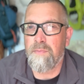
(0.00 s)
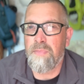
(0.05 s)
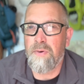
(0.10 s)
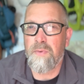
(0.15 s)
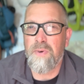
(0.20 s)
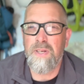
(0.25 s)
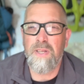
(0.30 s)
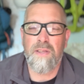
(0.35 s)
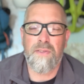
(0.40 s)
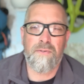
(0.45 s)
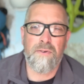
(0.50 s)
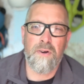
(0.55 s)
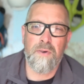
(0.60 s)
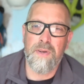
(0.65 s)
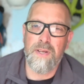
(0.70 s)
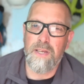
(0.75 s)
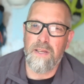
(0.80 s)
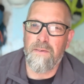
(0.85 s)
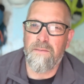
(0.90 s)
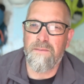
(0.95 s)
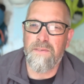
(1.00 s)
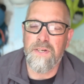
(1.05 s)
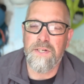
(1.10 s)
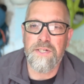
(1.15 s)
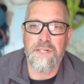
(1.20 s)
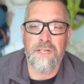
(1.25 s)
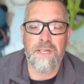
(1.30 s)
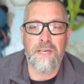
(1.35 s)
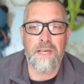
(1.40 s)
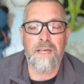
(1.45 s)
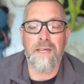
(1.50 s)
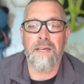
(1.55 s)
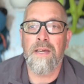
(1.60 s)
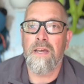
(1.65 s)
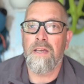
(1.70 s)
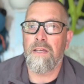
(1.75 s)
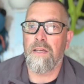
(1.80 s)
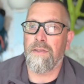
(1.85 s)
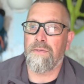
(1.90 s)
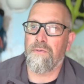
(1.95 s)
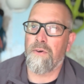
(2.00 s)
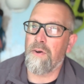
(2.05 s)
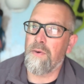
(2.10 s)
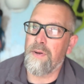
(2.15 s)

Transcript: But when you throw in your fishing gear, you throw